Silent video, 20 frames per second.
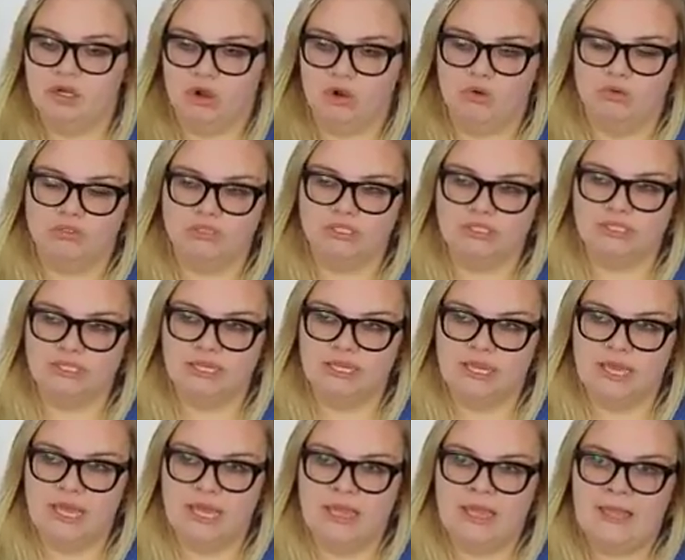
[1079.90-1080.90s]

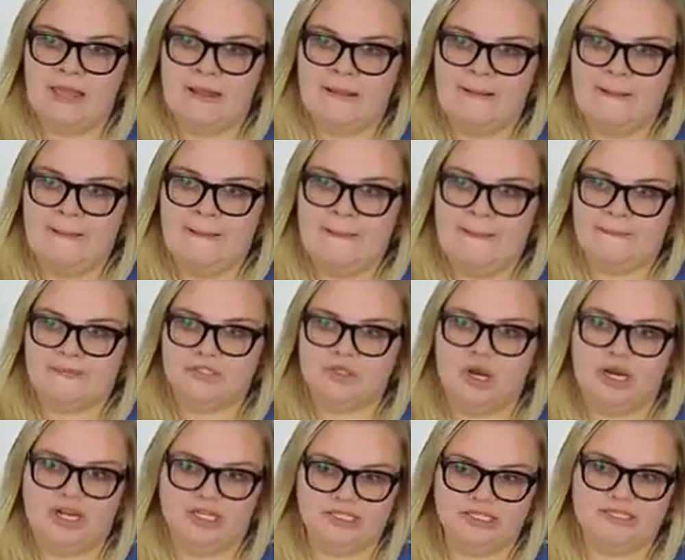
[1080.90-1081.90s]
Don't
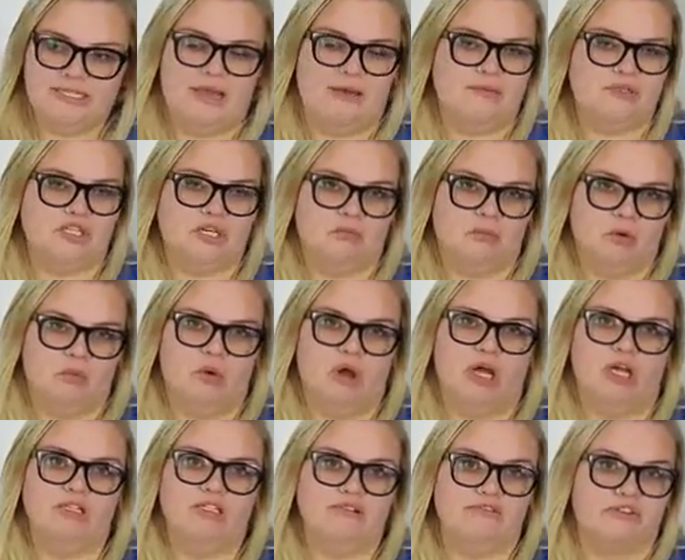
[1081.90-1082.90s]
try not to damage any more
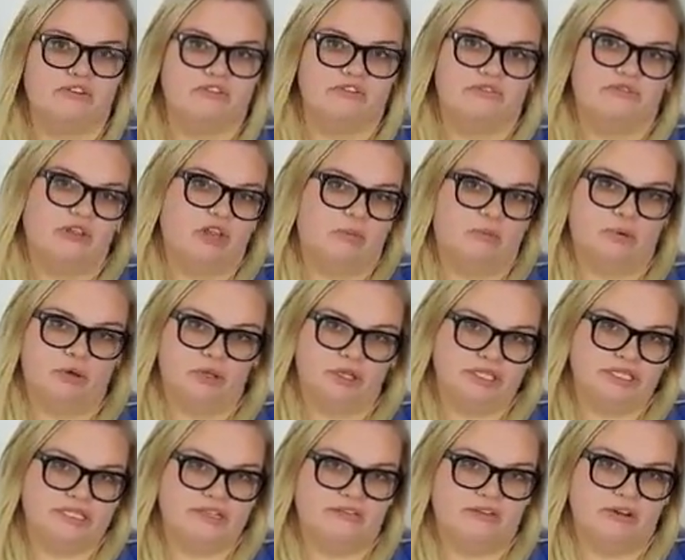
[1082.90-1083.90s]
walls. If you're
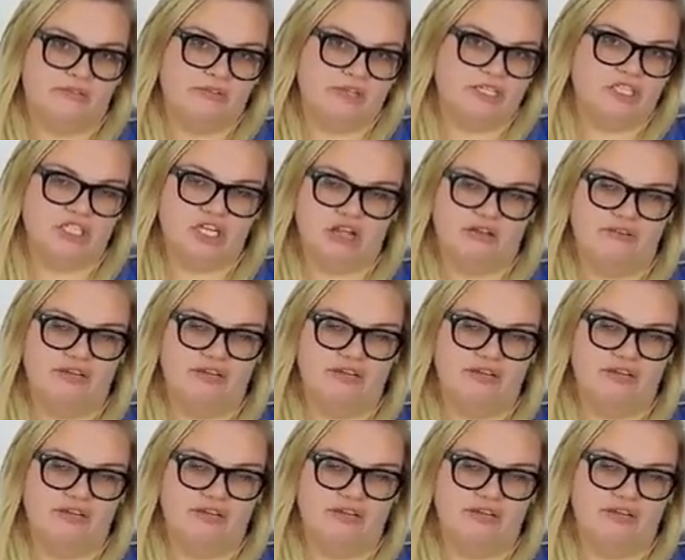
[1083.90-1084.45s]
pulling stuff off, like